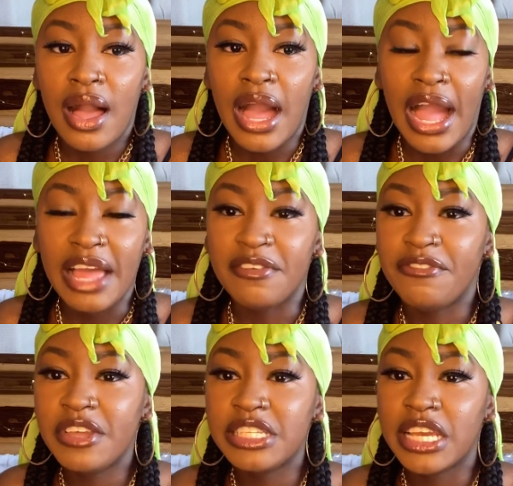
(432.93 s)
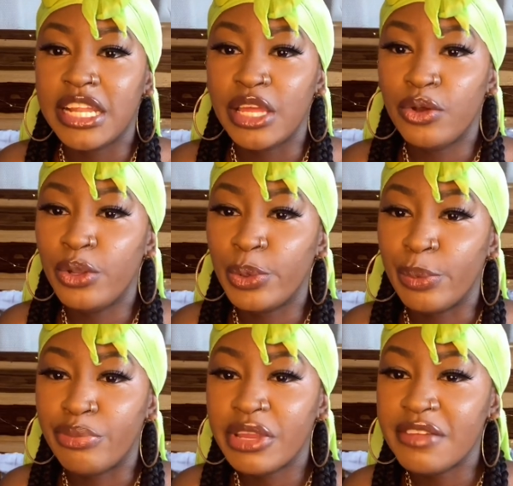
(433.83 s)
I physically could not
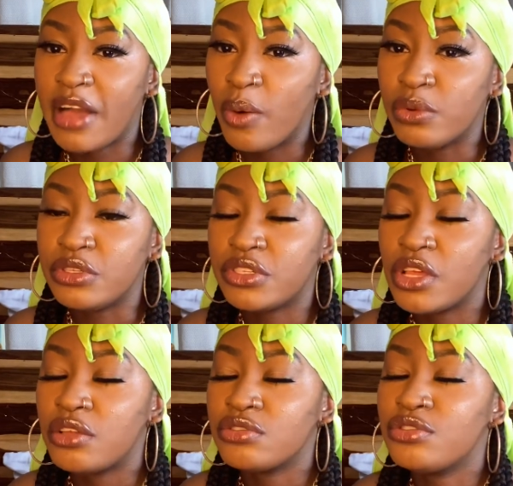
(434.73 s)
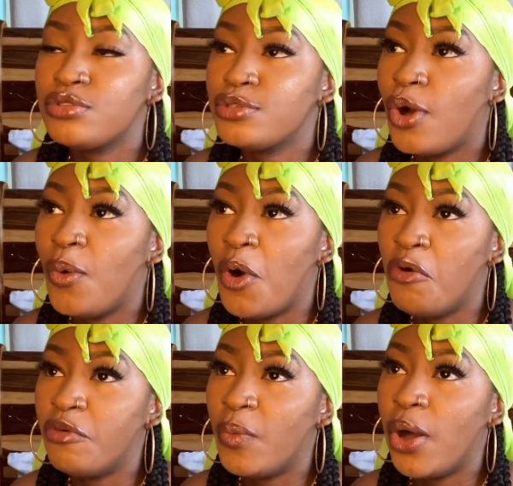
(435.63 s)
breathe. I was so
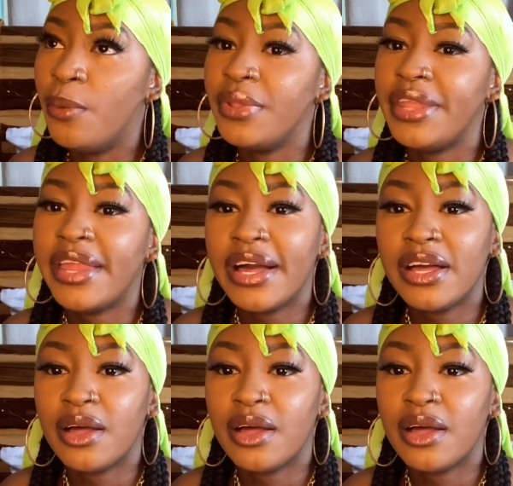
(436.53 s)
overwhelmed, and that